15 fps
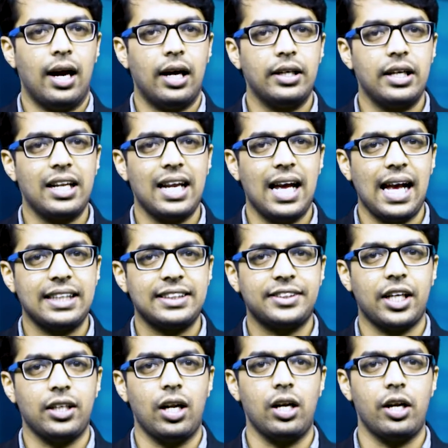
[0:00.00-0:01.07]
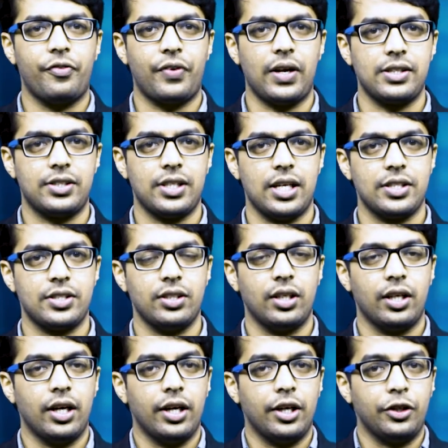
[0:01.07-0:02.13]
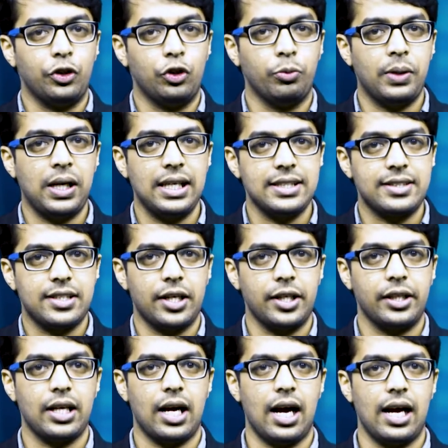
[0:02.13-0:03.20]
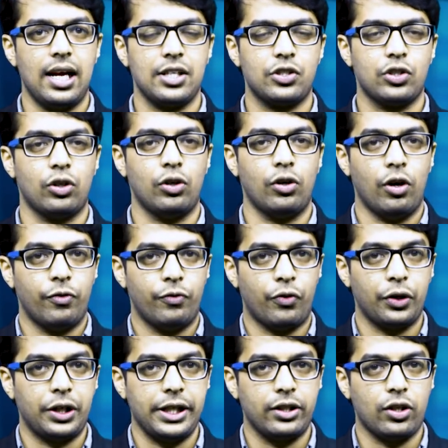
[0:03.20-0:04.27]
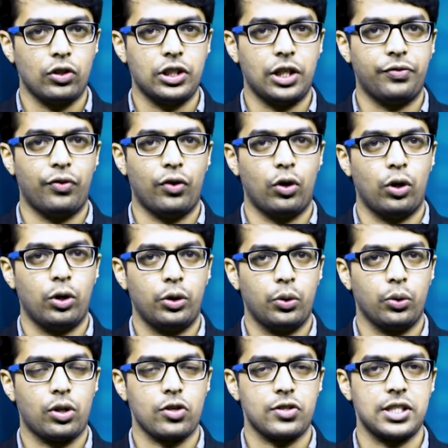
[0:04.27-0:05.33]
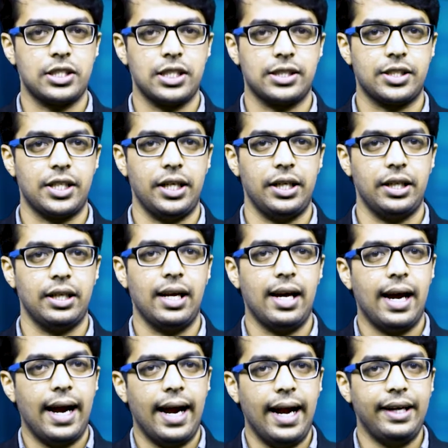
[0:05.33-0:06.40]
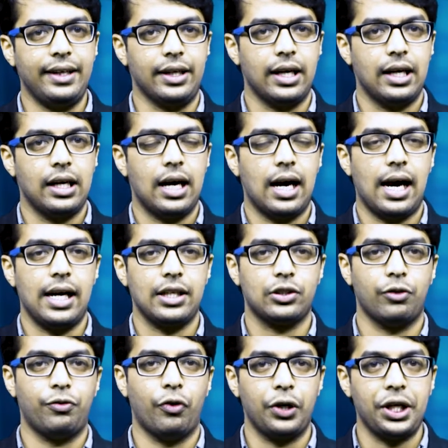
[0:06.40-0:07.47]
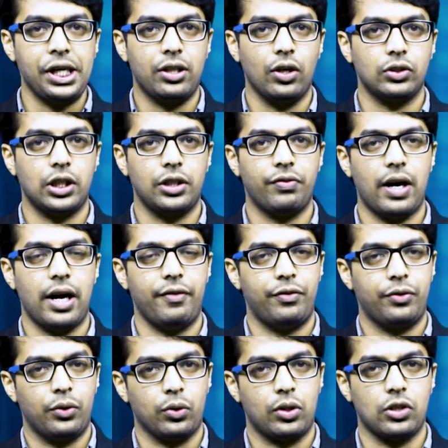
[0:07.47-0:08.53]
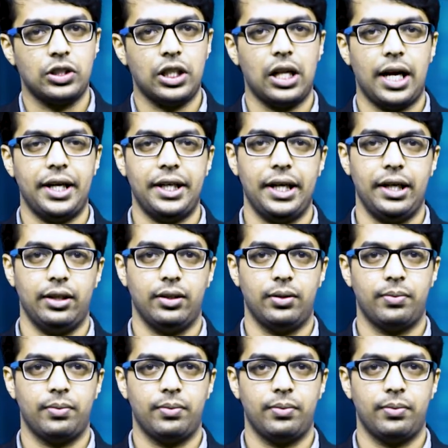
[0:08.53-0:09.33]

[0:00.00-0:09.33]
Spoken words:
Under external references, you may study the ISO 14004:2016 and ISO 14005:2019.